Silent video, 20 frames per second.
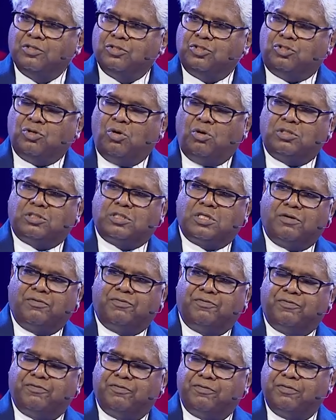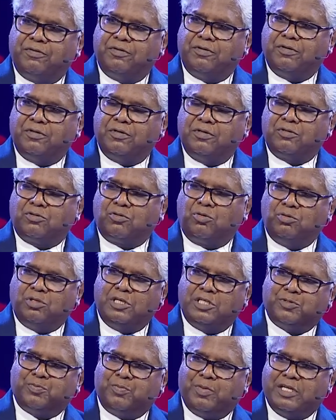Joseph, through
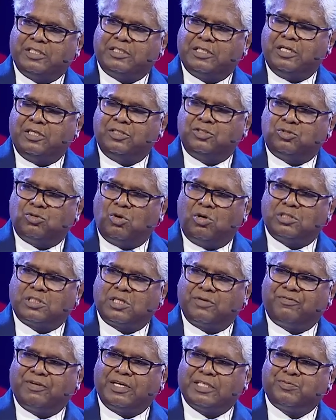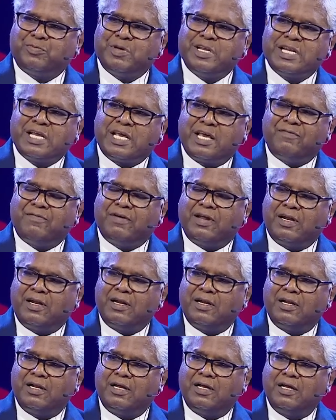this blessing, Joseph has been
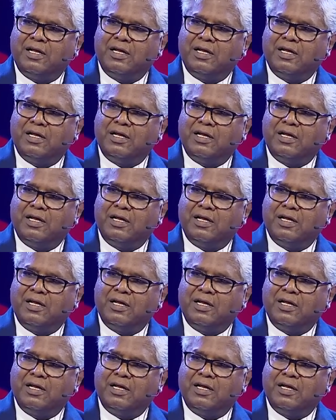given